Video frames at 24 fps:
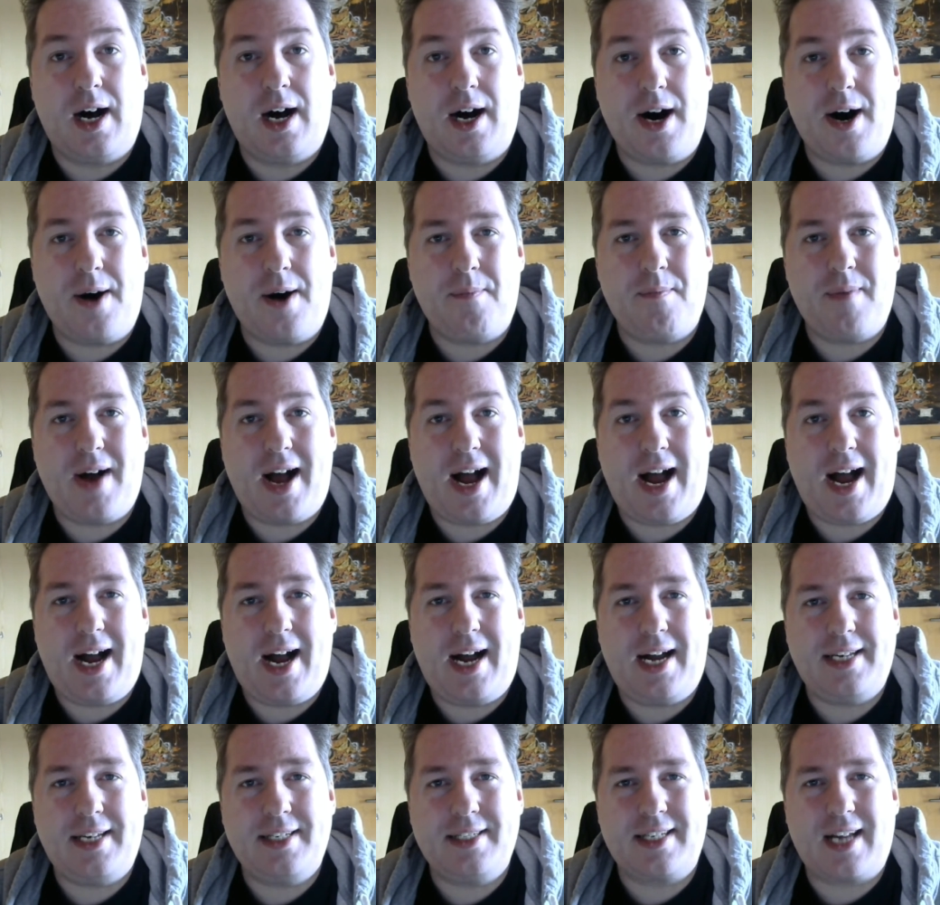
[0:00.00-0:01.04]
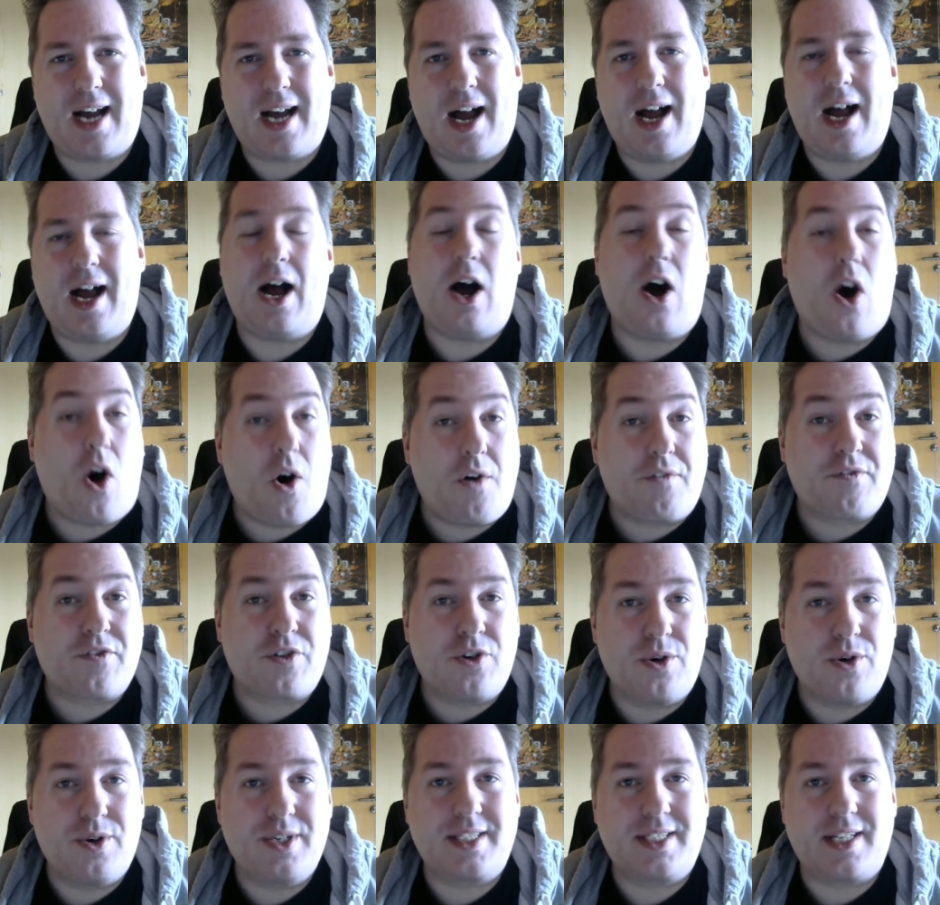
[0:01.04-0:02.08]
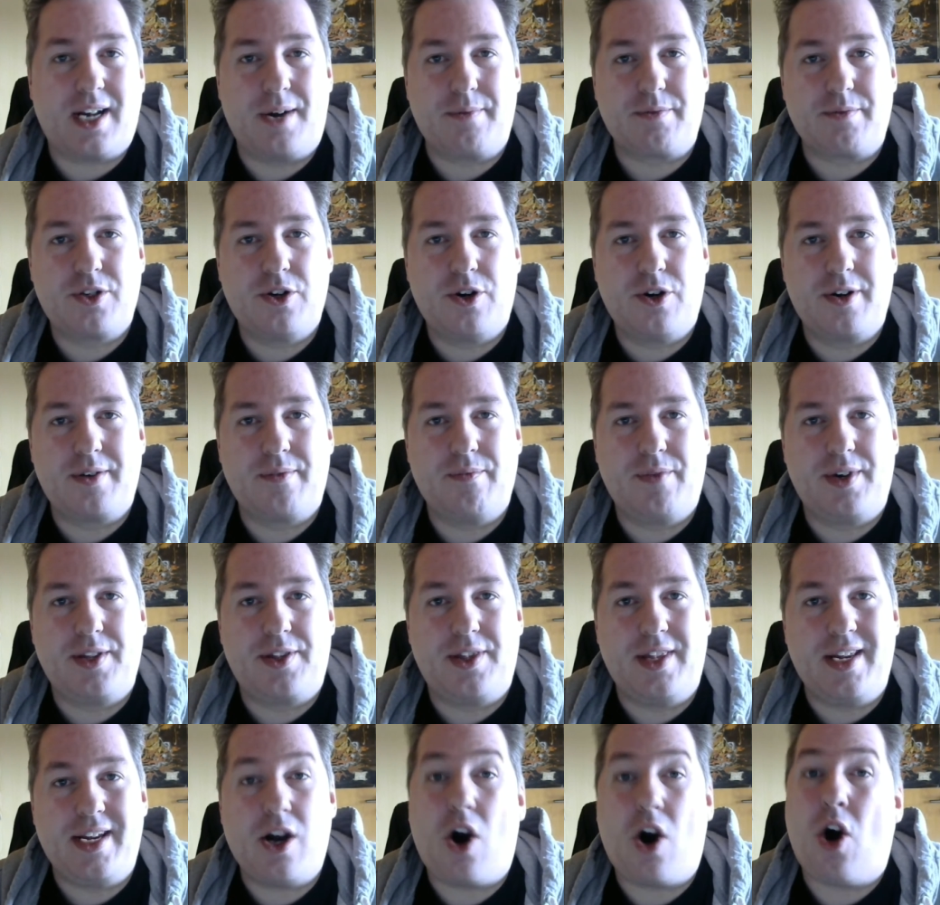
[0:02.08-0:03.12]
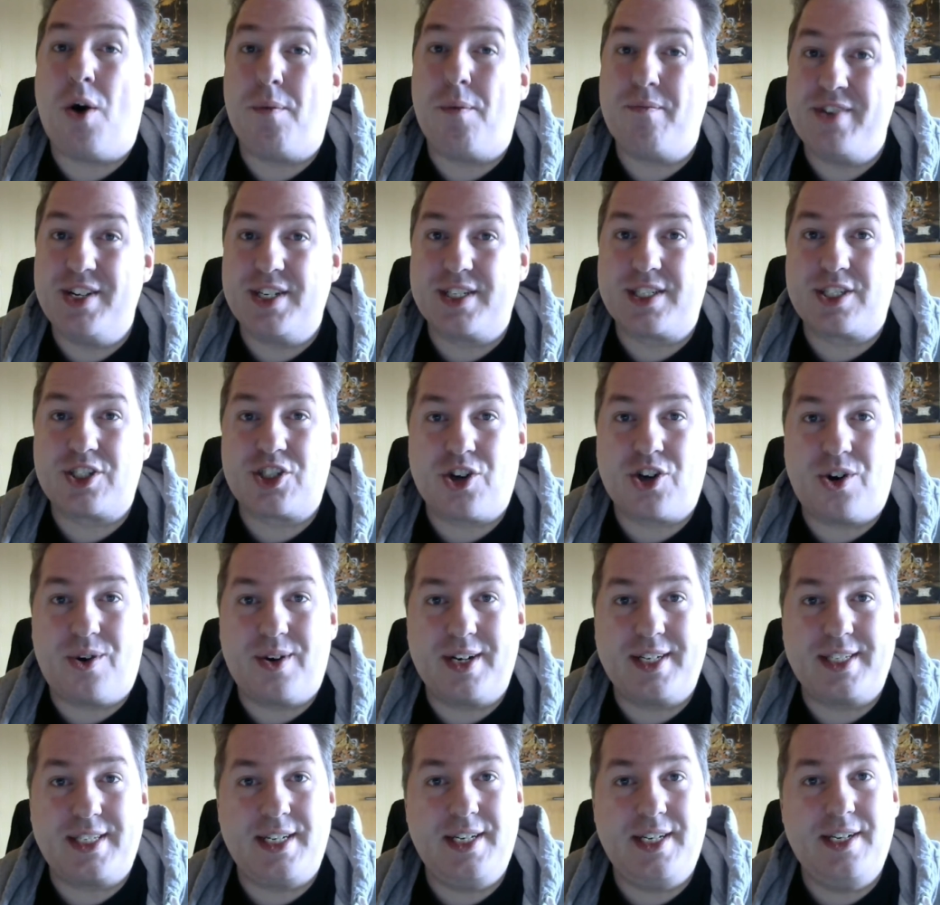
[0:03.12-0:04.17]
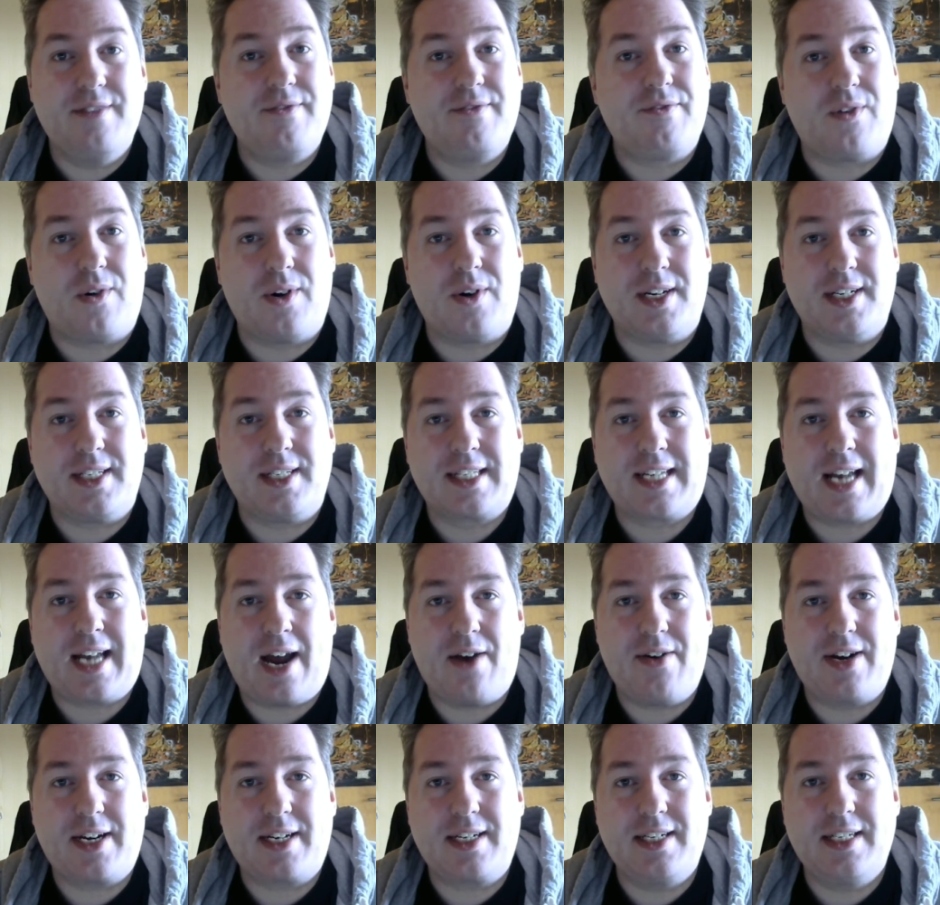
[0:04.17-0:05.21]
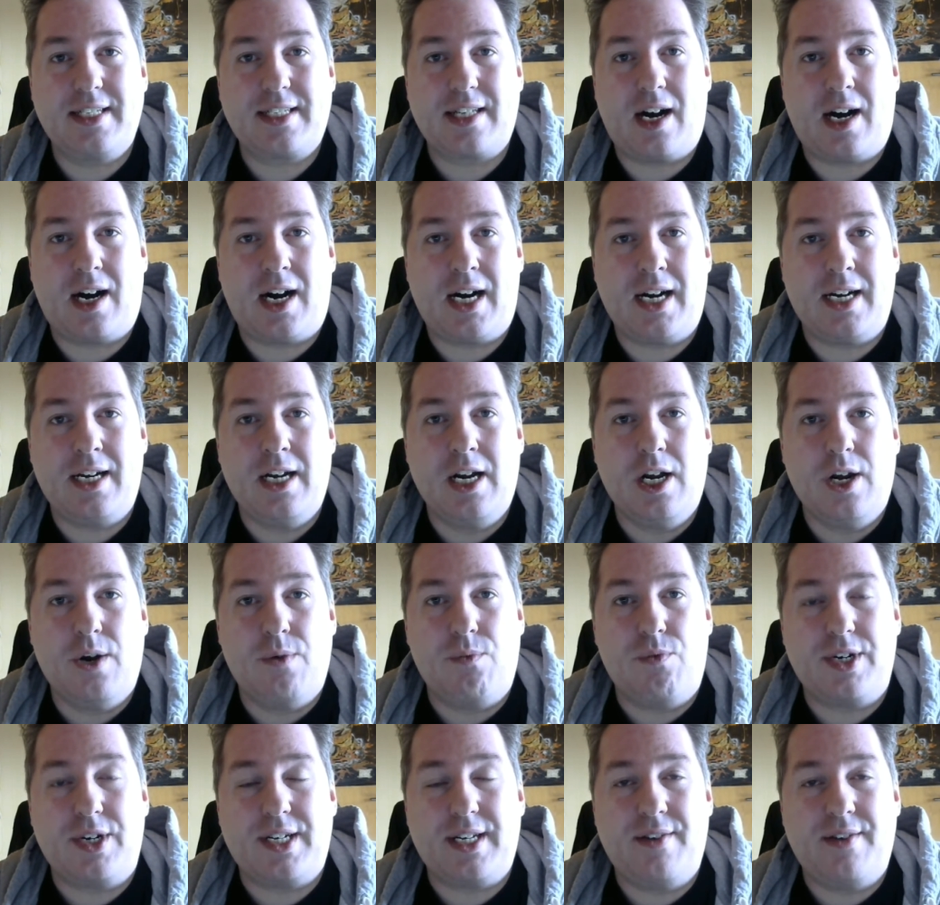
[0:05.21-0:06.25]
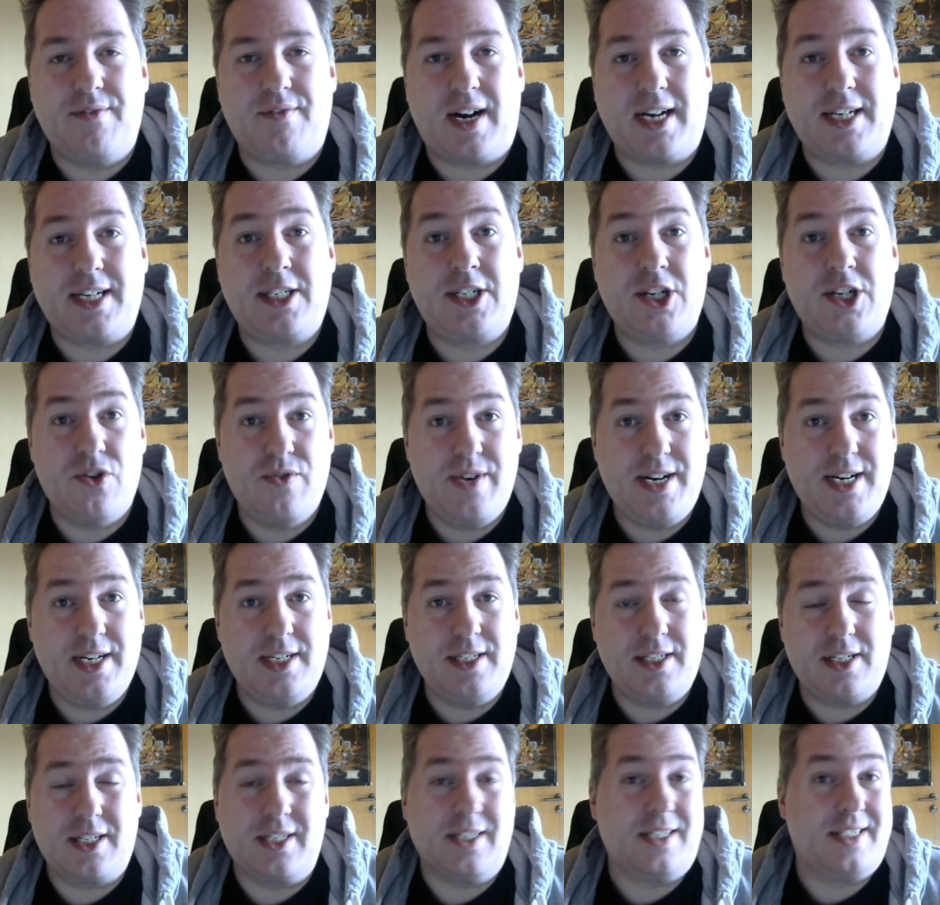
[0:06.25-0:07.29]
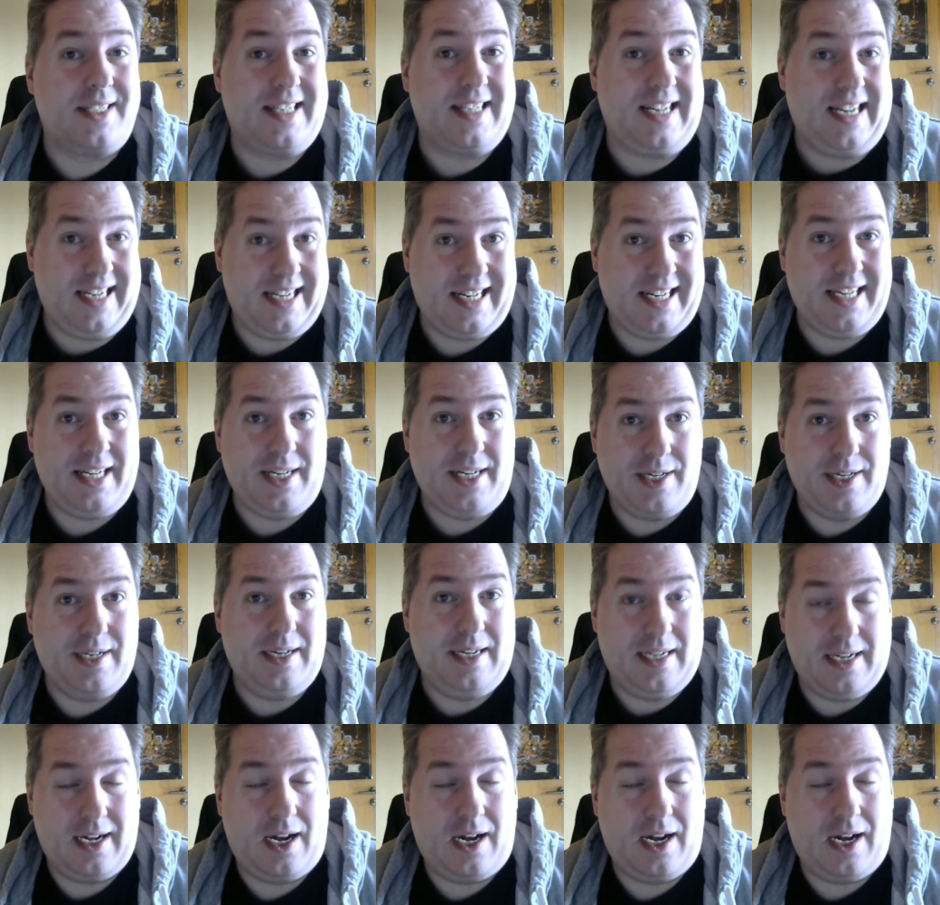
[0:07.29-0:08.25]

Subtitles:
And of course I'm going with the obvious choice here for his characters. I would invite Tyrion, because he